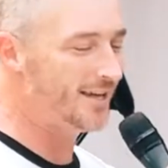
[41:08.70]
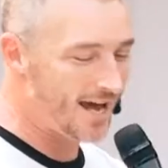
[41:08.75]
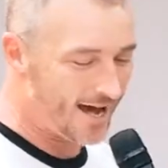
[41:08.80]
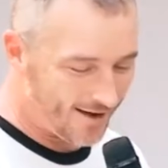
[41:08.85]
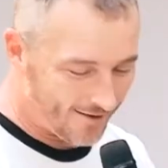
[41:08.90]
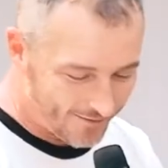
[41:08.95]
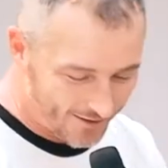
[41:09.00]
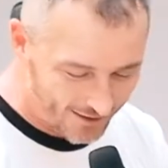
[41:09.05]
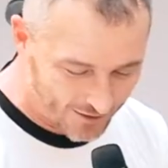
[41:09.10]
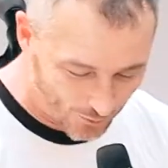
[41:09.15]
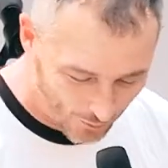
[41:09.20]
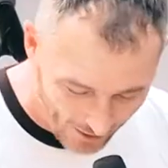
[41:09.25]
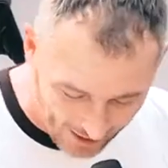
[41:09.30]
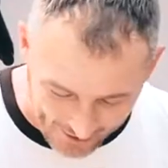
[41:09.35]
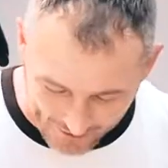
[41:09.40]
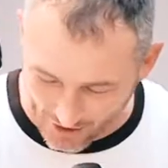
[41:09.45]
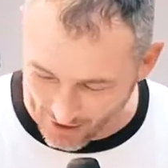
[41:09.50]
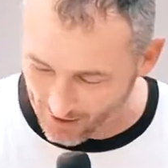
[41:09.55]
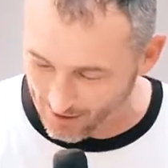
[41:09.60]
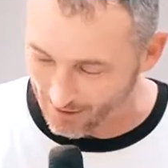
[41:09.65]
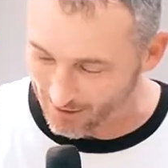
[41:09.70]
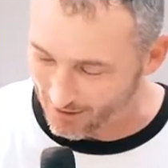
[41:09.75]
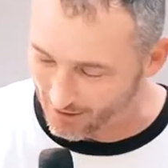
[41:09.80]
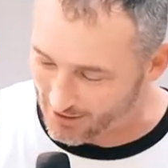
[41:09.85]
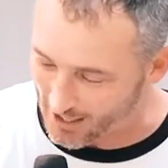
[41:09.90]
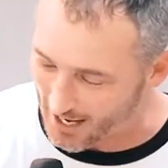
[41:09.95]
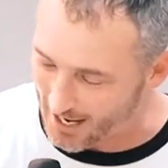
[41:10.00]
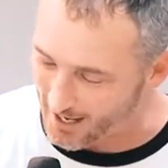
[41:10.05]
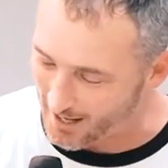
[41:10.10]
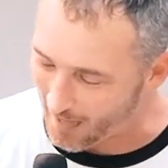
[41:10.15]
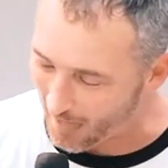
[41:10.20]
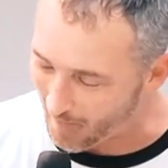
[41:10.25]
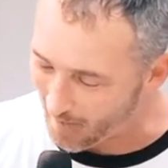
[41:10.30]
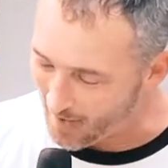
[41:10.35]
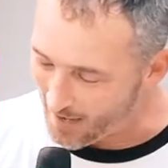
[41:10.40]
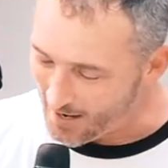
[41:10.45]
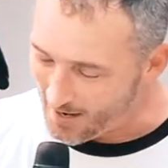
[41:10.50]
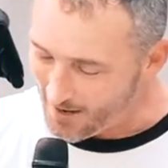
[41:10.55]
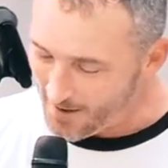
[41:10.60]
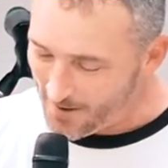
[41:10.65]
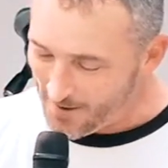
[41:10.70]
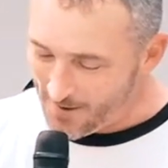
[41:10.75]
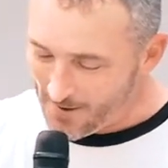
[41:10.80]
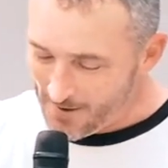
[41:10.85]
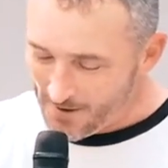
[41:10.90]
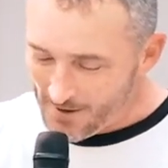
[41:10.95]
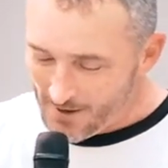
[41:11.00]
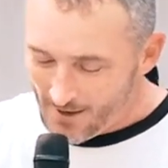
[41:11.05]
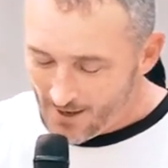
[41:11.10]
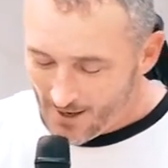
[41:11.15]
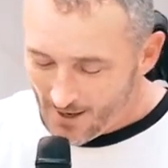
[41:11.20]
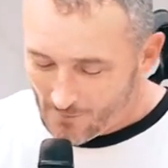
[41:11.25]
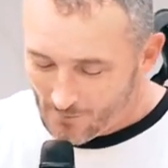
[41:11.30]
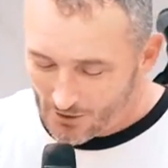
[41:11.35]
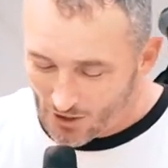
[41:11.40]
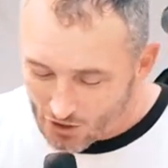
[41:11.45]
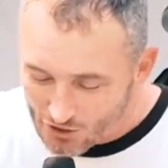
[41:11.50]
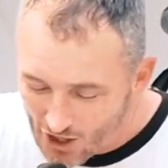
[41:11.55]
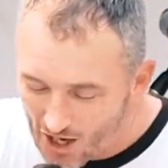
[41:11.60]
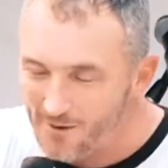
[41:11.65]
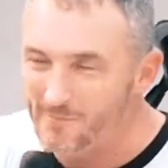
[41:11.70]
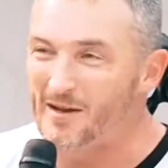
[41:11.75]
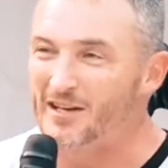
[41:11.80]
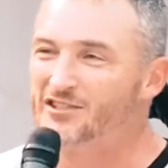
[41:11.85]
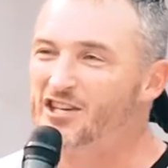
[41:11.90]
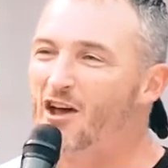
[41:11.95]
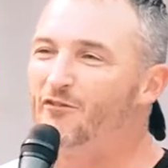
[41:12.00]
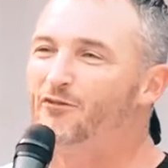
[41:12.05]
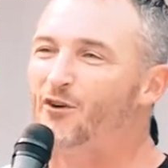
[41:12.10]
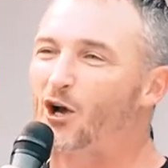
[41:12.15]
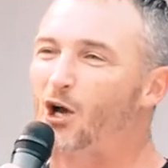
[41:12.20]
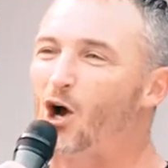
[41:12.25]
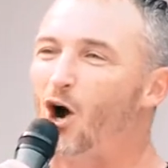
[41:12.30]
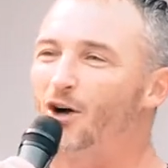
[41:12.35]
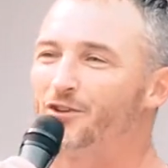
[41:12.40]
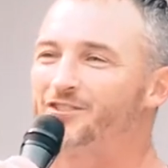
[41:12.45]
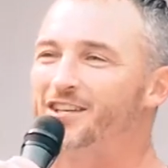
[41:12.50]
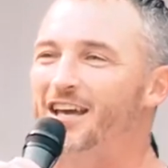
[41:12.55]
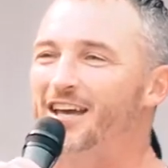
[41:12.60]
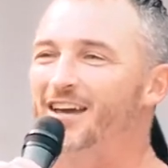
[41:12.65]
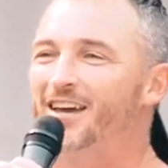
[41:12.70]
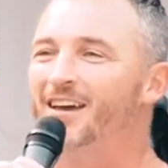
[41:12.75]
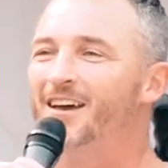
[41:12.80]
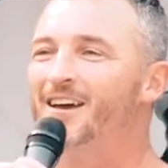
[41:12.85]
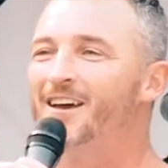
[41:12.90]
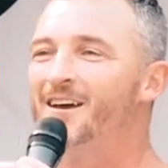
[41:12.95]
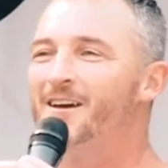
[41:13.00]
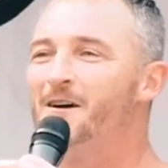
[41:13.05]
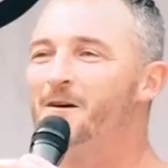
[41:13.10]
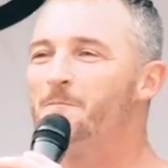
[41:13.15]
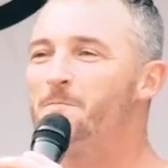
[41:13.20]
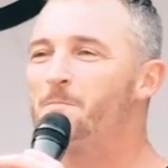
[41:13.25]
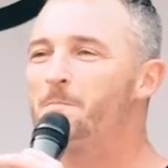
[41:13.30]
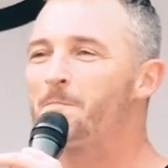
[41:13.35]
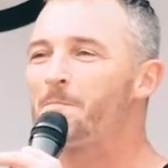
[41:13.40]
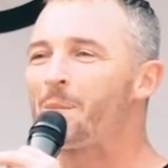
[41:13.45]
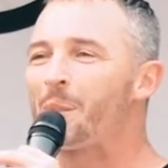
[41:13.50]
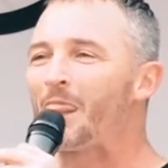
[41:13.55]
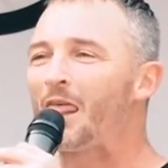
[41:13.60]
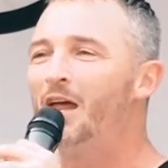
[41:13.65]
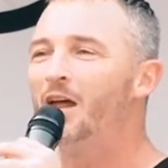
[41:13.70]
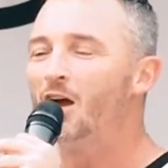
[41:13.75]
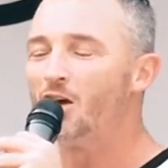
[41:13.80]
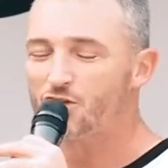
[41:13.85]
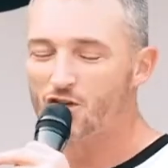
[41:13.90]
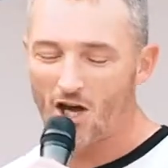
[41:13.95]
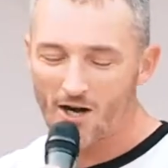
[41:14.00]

yeah, it's what I do, okay? But there's going to be difficulty. There's